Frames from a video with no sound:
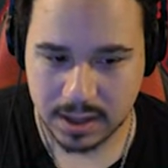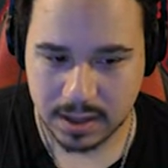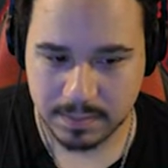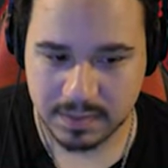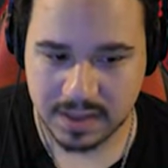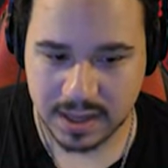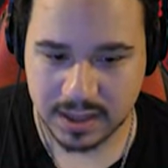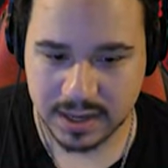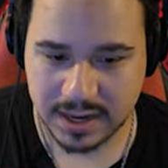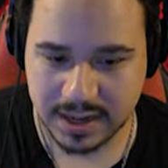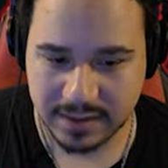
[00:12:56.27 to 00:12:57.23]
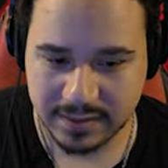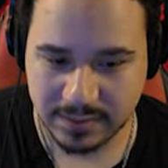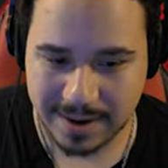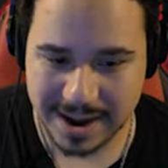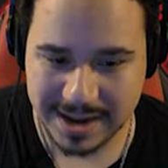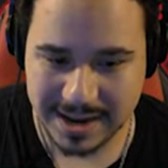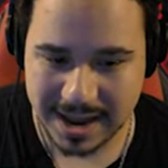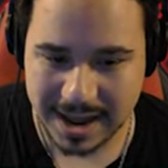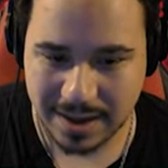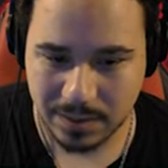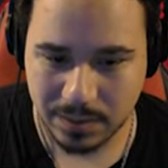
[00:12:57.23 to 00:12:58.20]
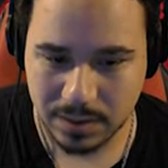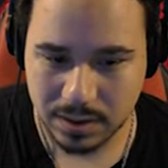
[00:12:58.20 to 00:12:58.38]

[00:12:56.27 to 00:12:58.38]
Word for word: I'm telling you this right now.